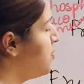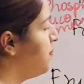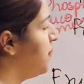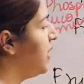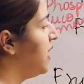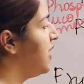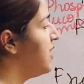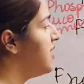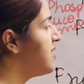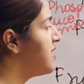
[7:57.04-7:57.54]

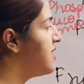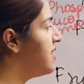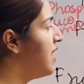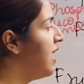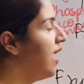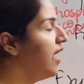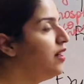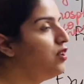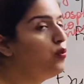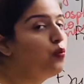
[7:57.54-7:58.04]
means
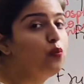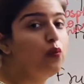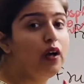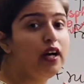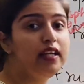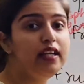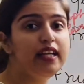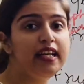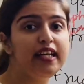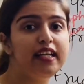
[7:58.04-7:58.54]
that
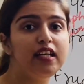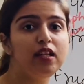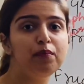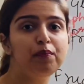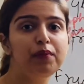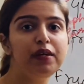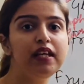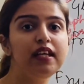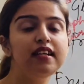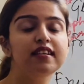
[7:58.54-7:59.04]
one
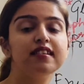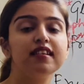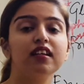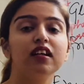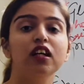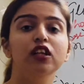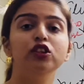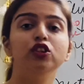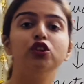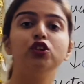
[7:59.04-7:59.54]
ATP is
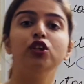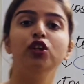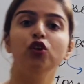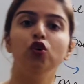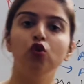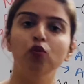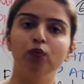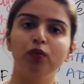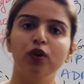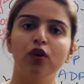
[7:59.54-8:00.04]

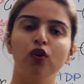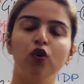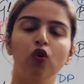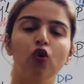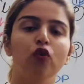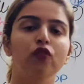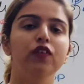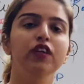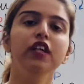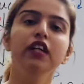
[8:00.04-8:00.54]
consumed
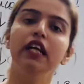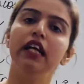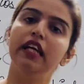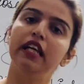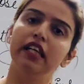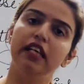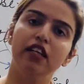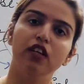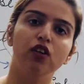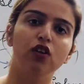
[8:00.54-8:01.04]
over
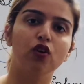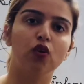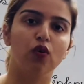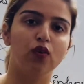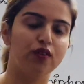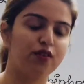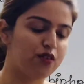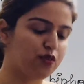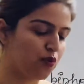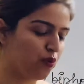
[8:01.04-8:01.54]
here
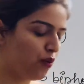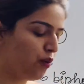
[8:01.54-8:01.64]
also.